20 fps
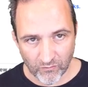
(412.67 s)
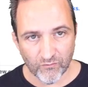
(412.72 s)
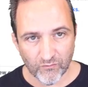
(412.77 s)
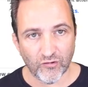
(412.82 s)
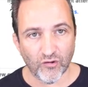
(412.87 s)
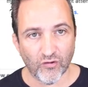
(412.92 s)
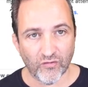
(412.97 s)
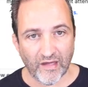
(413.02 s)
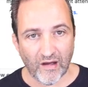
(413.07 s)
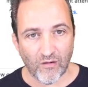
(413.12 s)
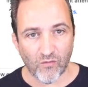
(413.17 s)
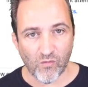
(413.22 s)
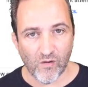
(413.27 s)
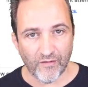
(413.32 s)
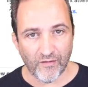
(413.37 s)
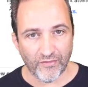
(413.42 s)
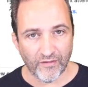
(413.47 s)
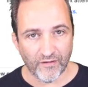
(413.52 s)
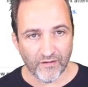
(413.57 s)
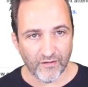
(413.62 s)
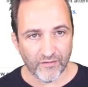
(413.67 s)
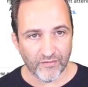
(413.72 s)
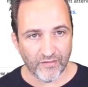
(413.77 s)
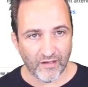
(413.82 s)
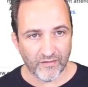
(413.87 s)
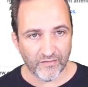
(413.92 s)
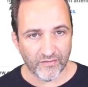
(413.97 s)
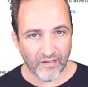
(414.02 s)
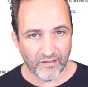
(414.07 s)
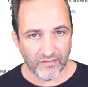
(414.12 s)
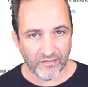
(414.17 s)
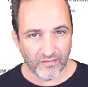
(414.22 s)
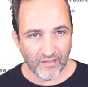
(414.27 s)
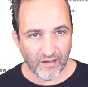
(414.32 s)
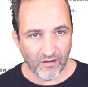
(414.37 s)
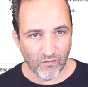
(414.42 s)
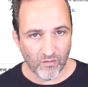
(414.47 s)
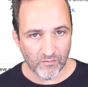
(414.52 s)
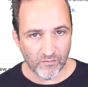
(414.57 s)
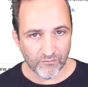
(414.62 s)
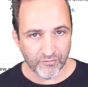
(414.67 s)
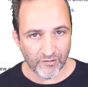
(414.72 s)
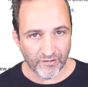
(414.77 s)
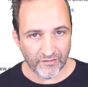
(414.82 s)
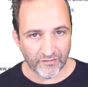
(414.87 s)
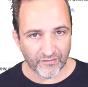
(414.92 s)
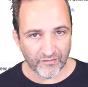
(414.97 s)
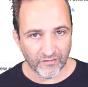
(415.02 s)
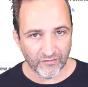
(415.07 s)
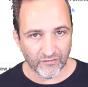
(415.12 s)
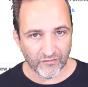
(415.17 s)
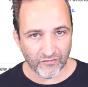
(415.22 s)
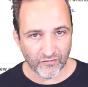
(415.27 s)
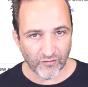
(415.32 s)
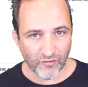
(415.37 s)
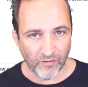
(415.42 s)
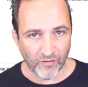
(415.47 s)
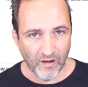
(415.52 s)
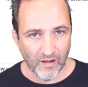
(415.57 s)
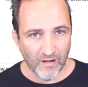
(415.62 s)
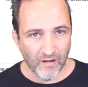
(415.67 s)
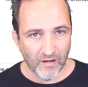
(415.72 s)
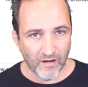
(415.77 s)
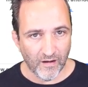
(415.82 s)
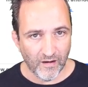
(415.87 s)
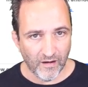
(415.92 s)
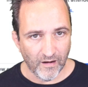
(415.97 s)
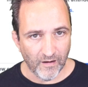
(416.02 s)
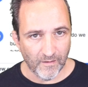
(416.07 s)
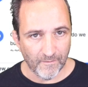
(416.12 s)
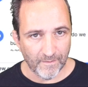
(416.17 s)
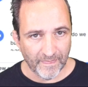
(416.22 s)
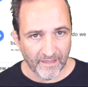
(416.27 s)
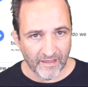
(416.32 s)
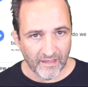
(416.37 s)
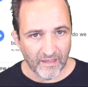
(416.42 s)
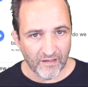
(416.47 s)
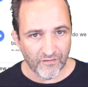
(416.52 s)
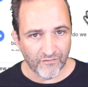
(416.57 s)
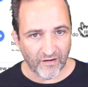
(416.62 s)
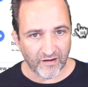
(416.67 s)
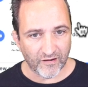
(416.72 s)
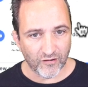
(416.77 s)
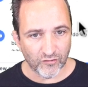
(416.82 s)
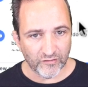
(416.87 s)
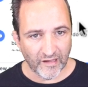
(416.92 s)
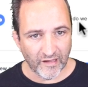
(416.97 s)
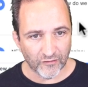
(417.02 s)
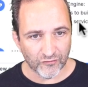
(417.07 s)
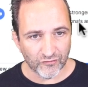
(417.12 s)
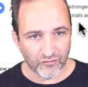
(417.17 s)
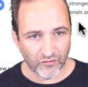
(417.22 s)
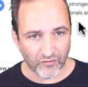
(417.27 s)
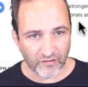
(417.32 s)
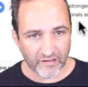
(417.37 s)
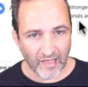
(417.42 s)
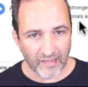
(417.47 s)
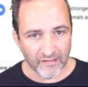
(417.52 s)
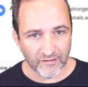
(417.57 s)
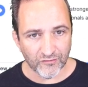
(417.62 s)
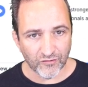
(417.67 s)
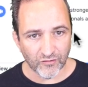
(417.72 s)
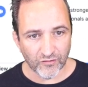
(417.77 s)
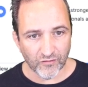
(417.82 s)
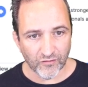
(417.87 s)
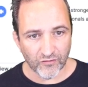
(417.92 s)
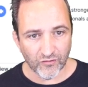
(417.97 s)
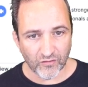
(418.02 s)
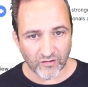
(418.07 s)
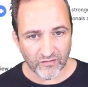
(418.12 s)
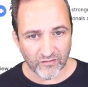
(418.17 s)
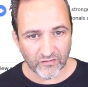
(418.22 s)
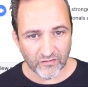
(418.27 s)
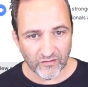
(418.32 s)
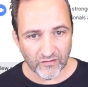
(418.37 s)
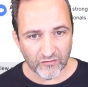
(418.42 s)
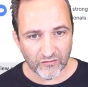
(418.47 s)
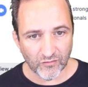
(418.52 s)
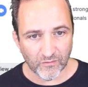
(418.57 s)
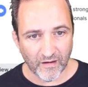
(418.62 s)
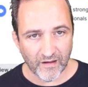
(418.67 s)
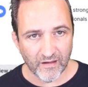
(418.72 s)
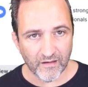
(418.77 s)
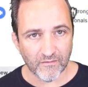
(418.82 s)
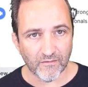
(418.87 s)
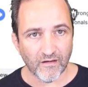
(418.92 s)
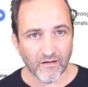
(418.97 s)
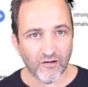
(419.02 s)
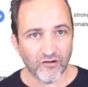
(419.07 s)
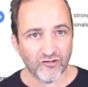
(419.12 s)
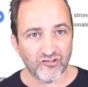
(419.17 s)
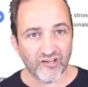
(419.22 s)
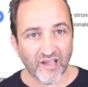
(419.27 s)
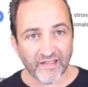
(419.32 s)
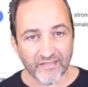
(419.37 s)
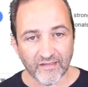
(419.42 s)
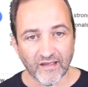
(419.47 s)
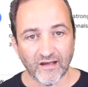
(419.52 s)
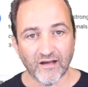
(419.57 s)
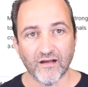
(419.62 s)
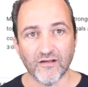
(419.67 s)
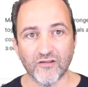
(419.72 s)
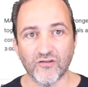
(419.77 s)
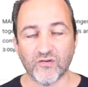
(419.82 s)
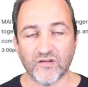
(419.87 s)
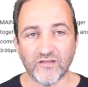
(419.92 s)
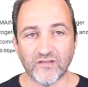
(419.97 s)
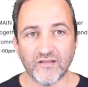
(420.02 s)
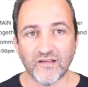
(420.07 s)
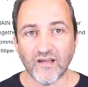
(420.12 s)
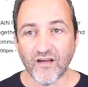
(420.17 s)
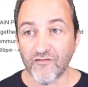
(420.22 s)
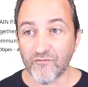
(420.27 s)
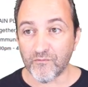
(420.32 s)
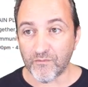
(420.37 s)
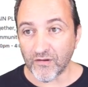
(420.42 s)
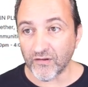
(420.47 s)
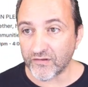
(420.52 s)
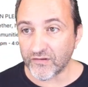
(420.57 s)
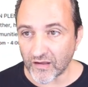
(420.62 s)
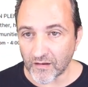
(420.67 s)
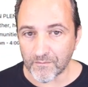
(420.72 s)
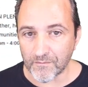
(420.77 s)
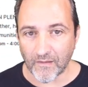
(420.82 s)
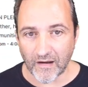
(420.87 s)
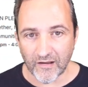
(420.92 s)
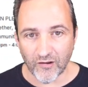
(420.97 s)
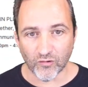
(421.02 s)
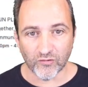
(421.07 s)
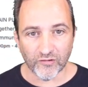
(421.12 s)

that one place. So if I go now to the calendar, you can see to my agenda, you can see I've built up my own